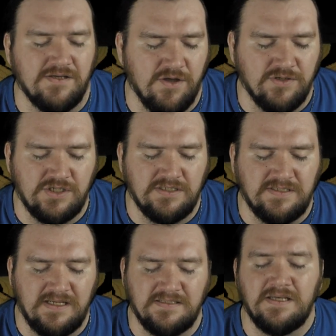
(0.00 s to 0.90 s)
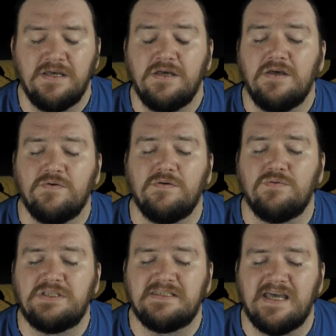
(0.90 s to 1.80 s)
consciousness, we
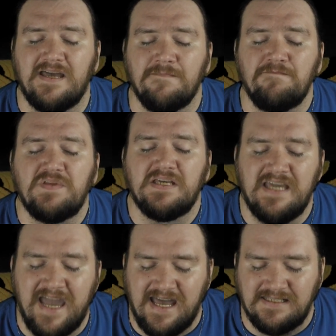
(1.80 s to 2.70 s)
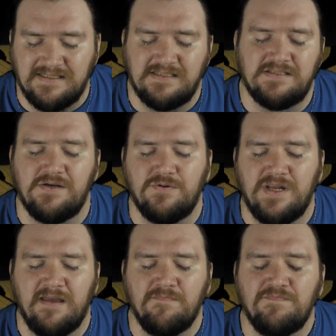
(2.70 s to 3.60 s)
would say, yes, it is
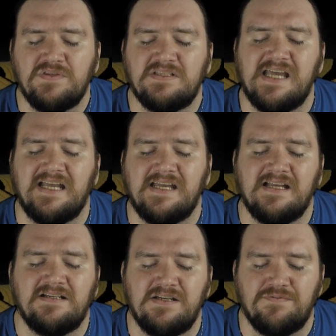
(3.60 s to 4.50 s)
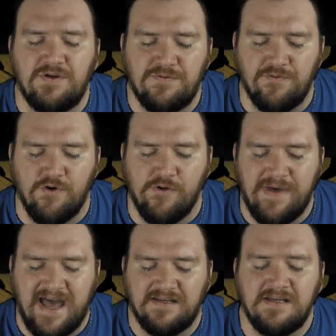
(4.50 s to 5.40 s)
only taking a different
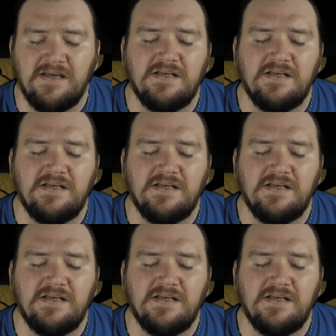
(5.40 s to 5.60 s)
format.